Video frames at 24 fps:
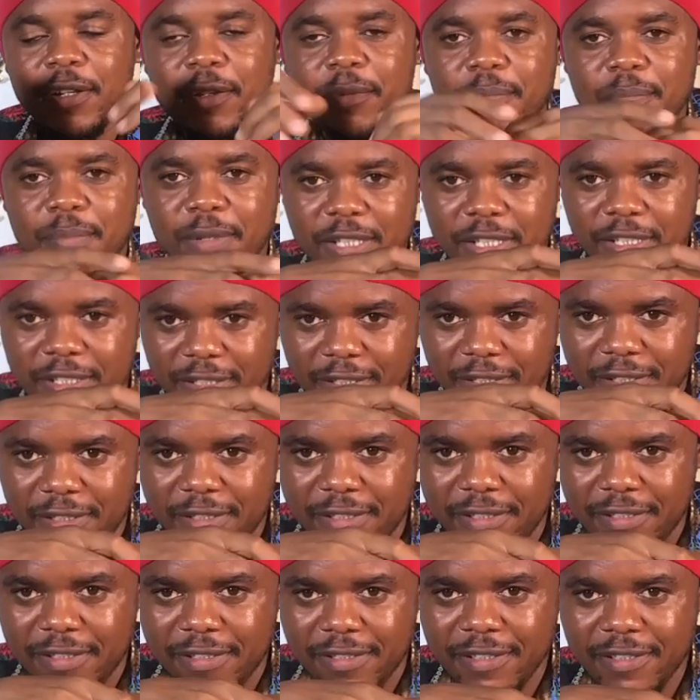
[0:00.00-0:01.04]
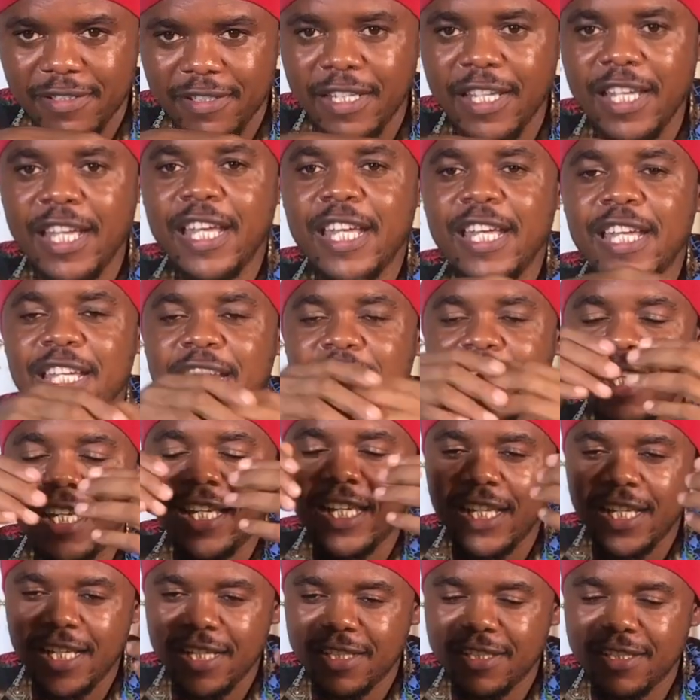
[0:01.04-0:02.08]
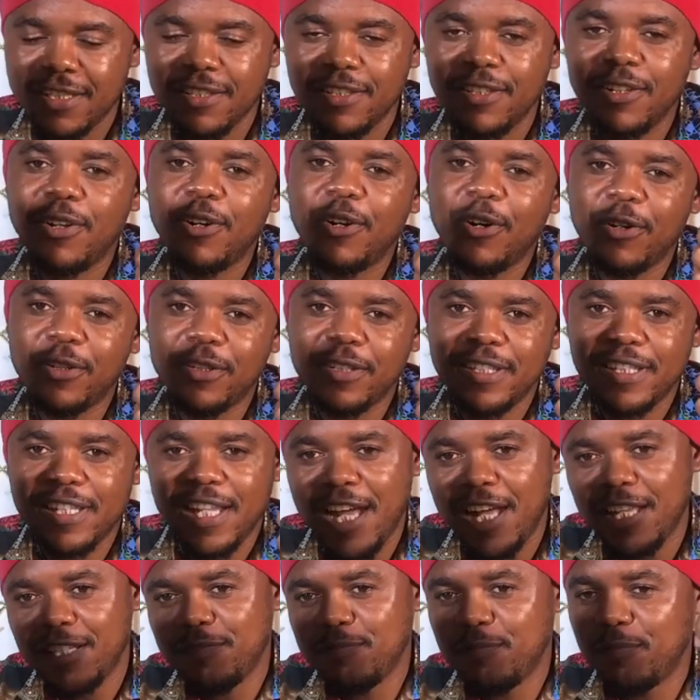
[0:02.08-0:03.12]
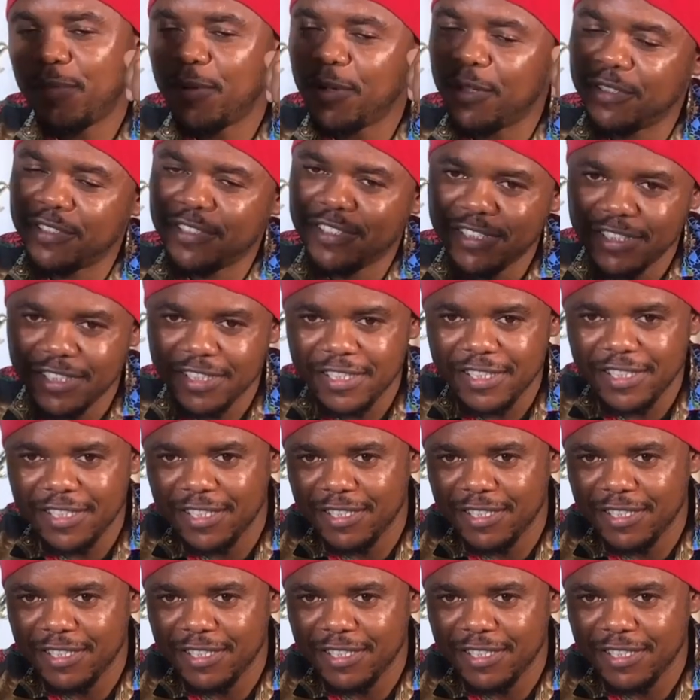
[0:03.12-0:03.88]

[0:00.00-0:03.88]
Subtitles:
please hit on that button.